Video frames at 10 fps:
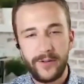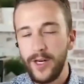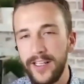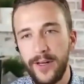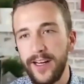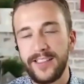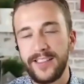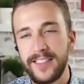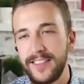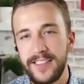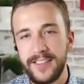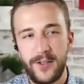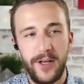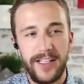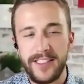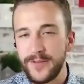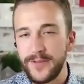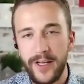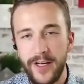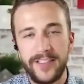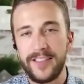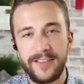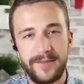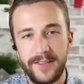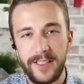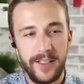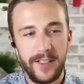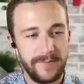at Red X. He's he's great and he's fun and you know.